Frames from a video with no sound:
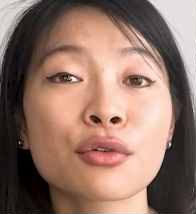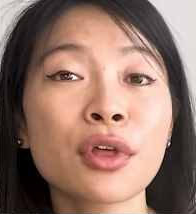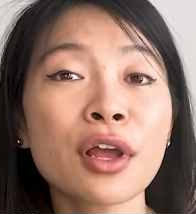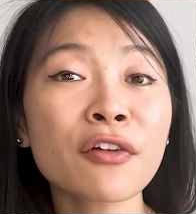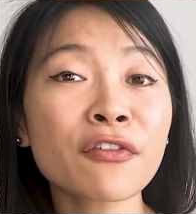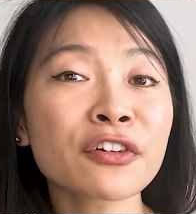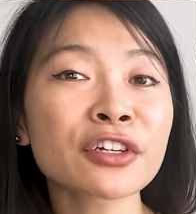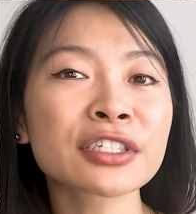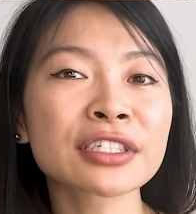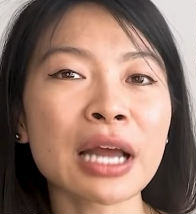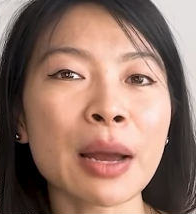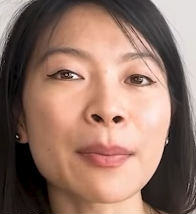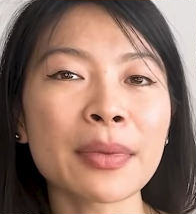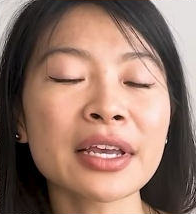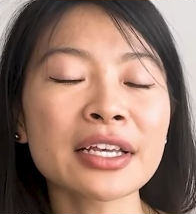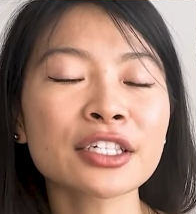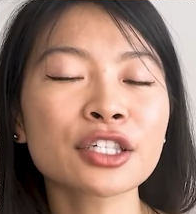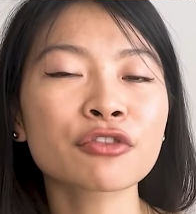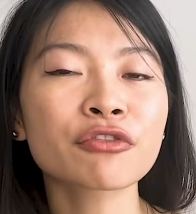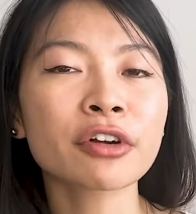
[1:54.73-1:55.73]
So their first step
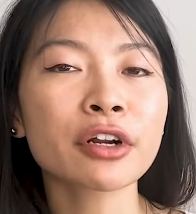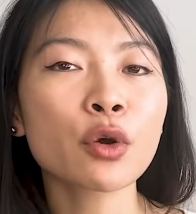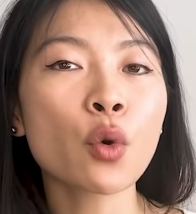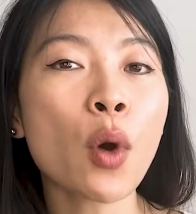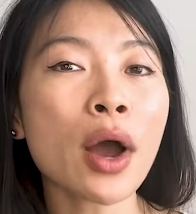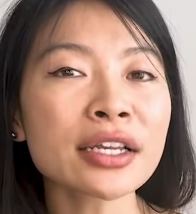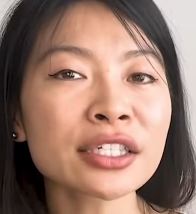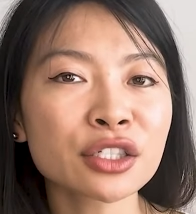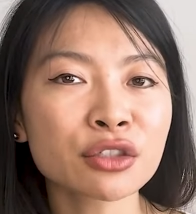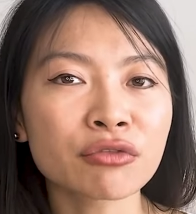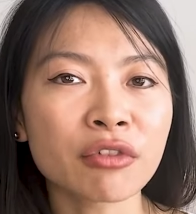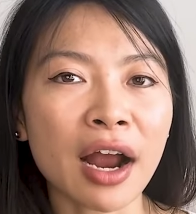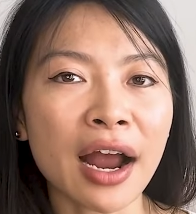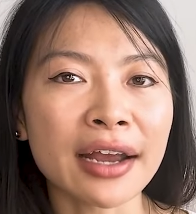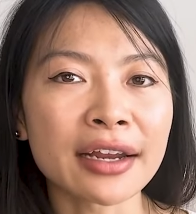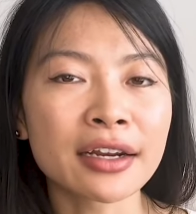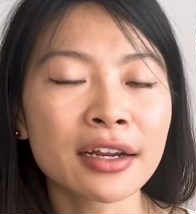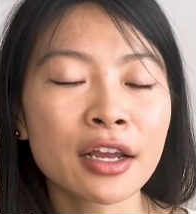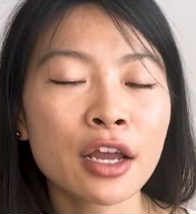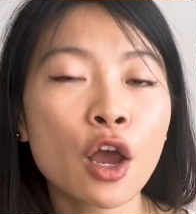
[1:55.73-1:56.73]
is to request a
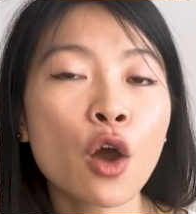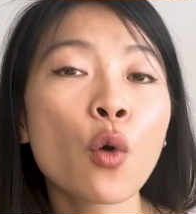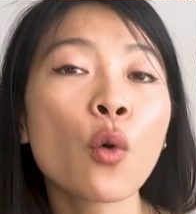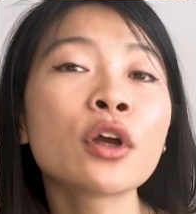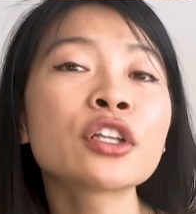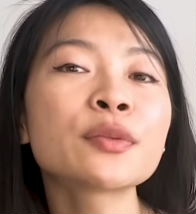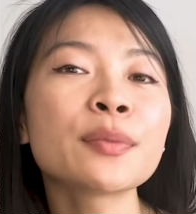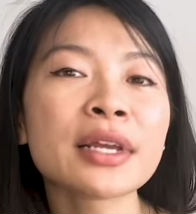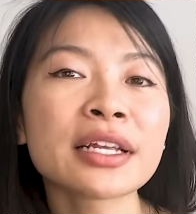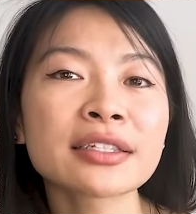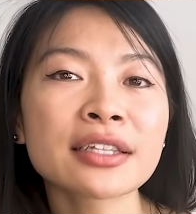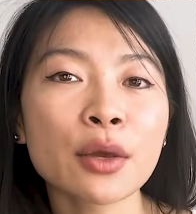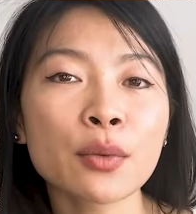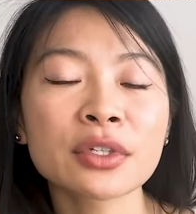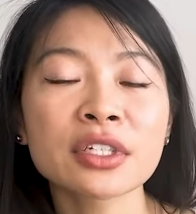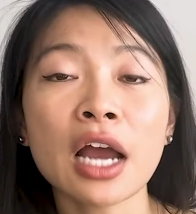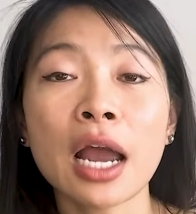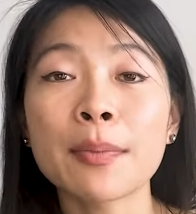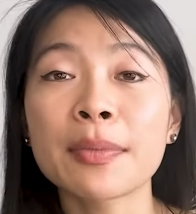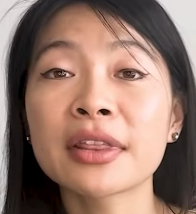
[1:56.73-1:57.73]
ride, which means they
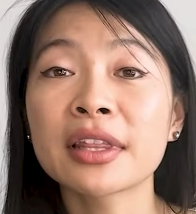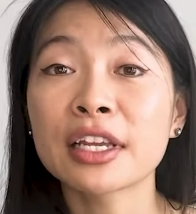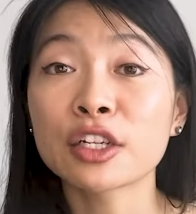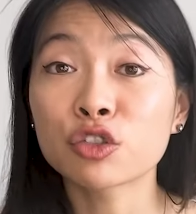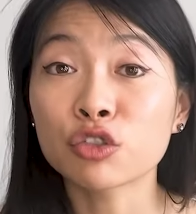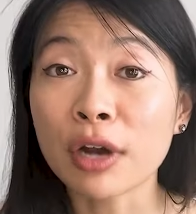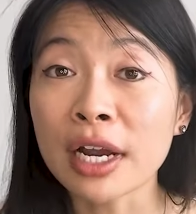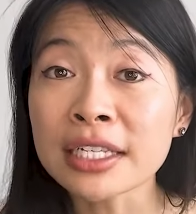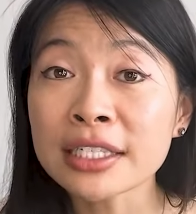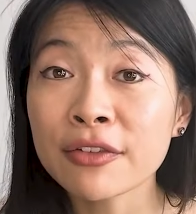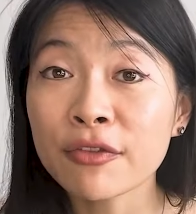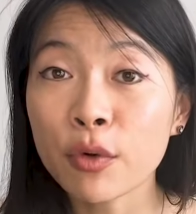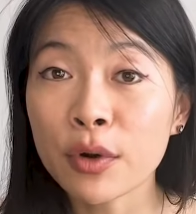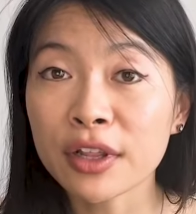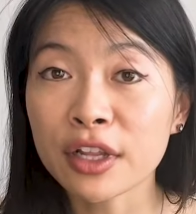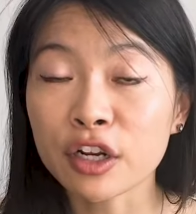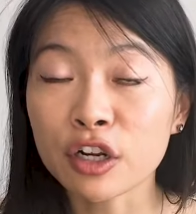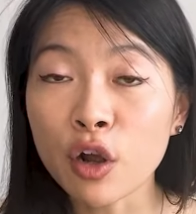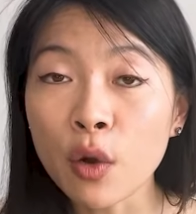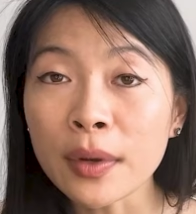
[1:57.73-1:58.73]
would type in the address of
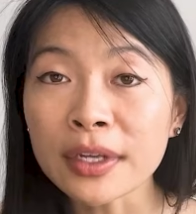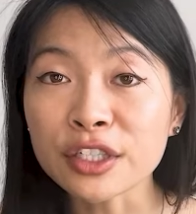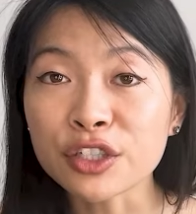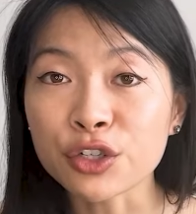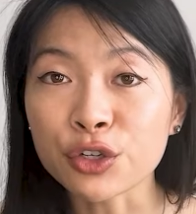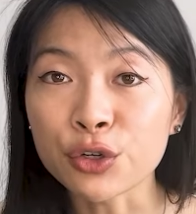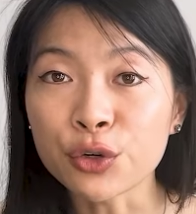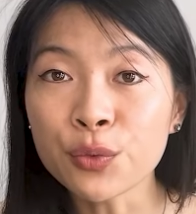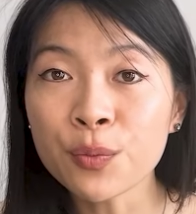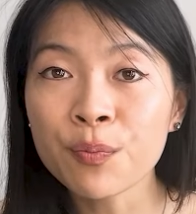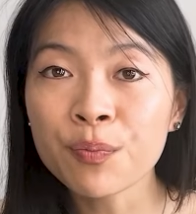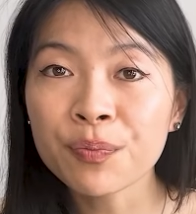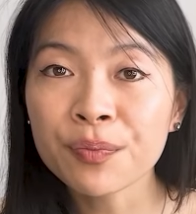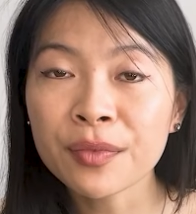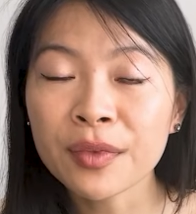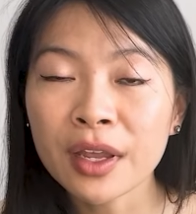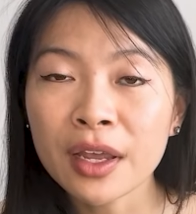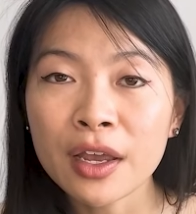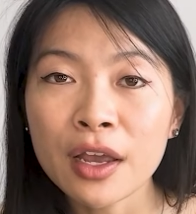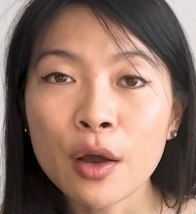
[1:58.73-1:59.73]
where they're going to.
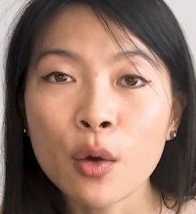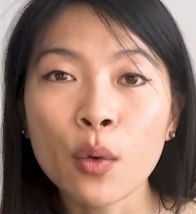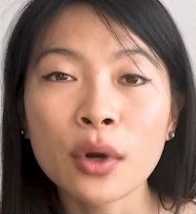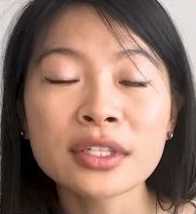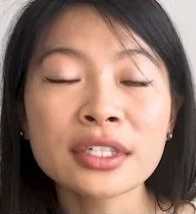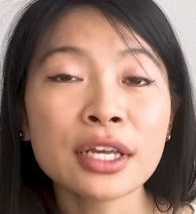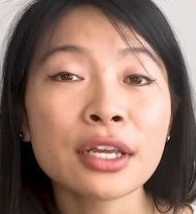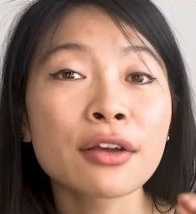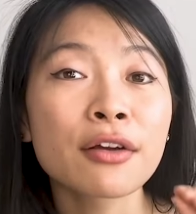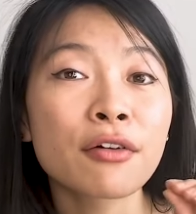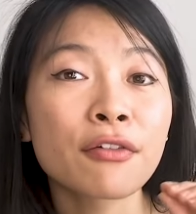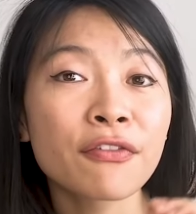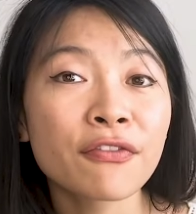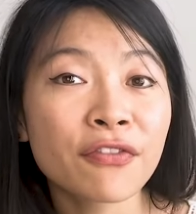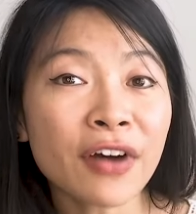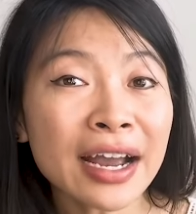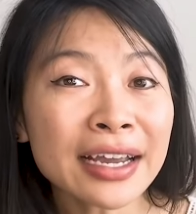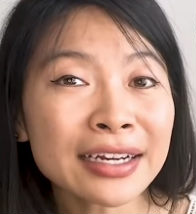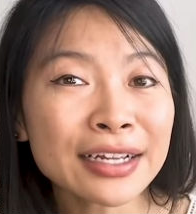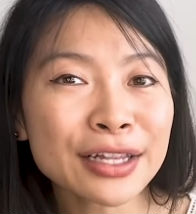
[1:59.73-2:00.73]
Once they
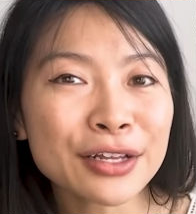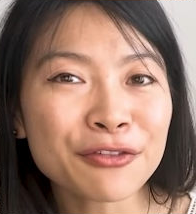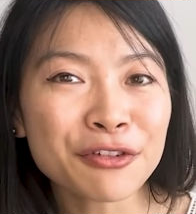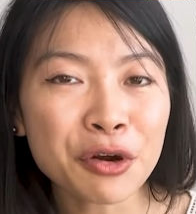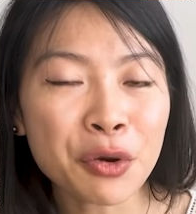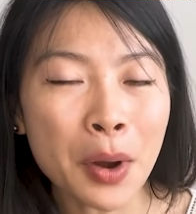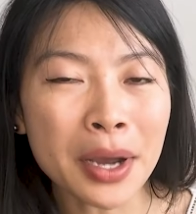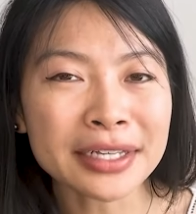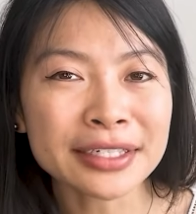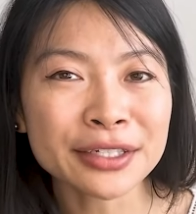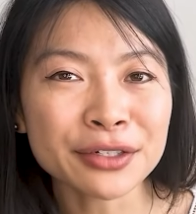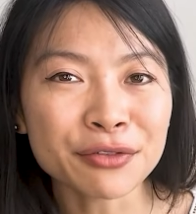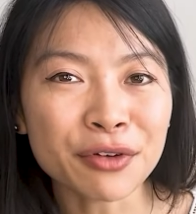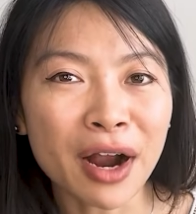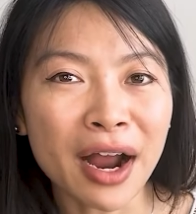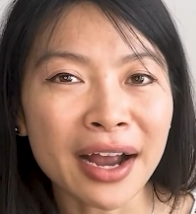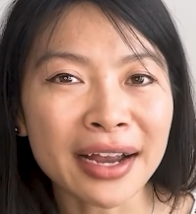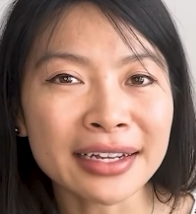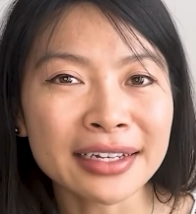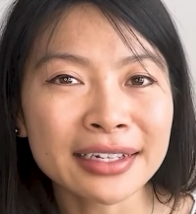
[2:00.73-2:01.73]
finally request the
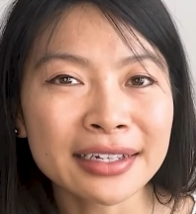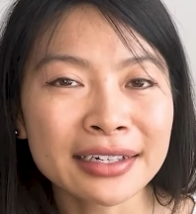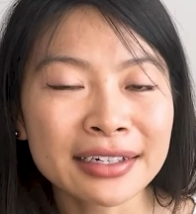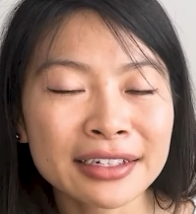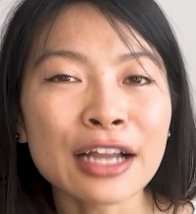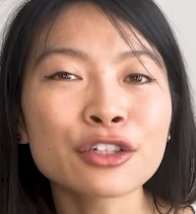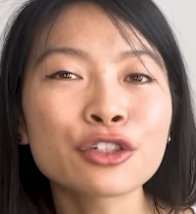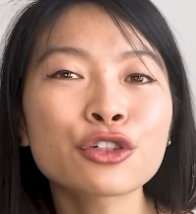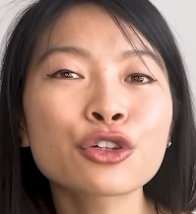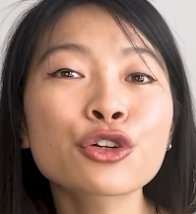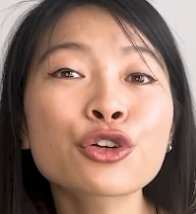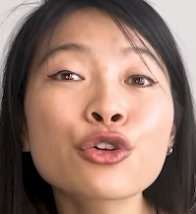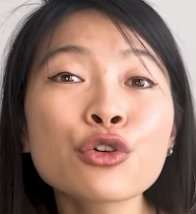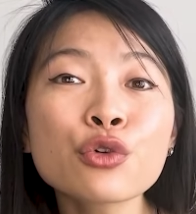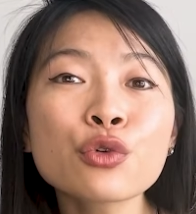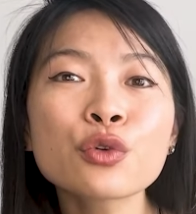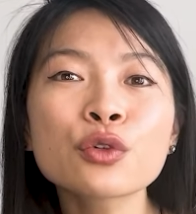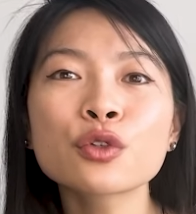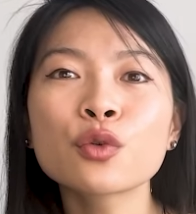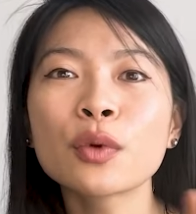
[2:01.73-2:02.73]
ride and
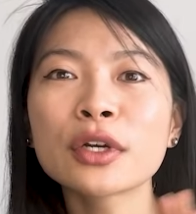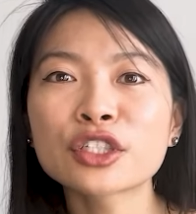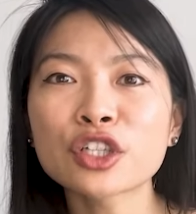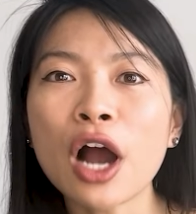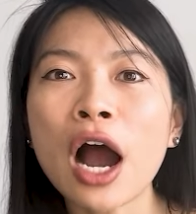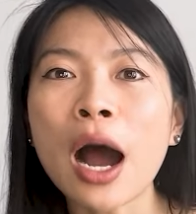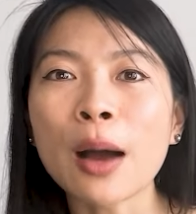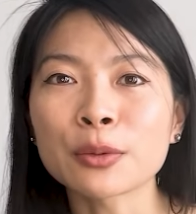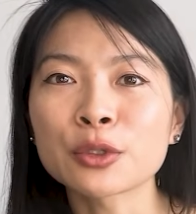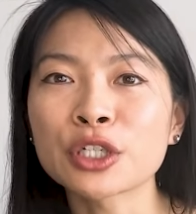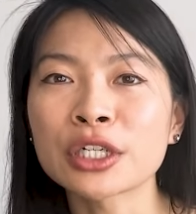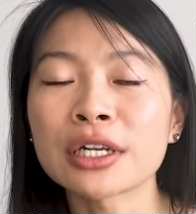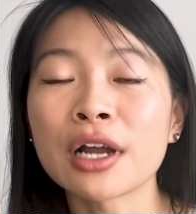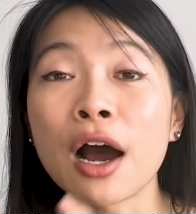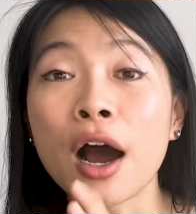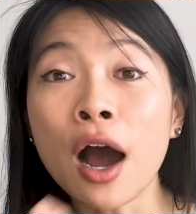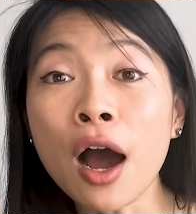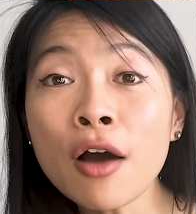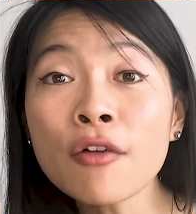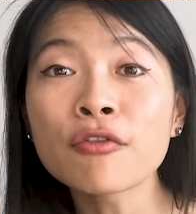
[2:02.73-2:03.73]
choose which option
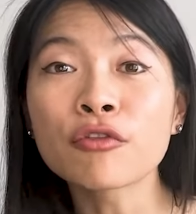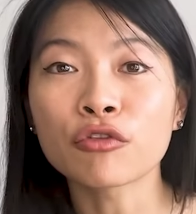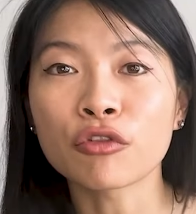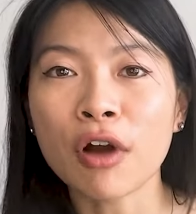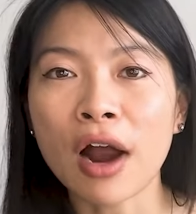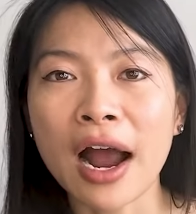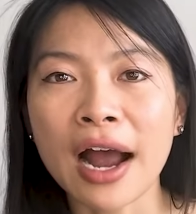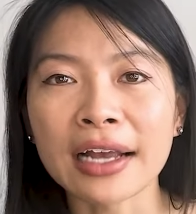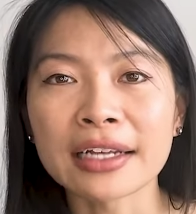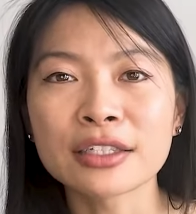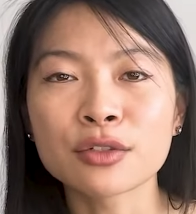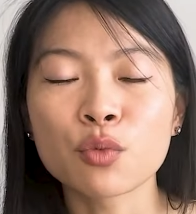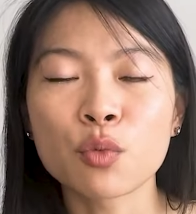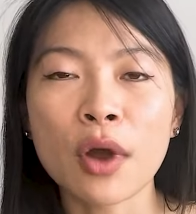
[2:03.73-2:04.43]
of rides,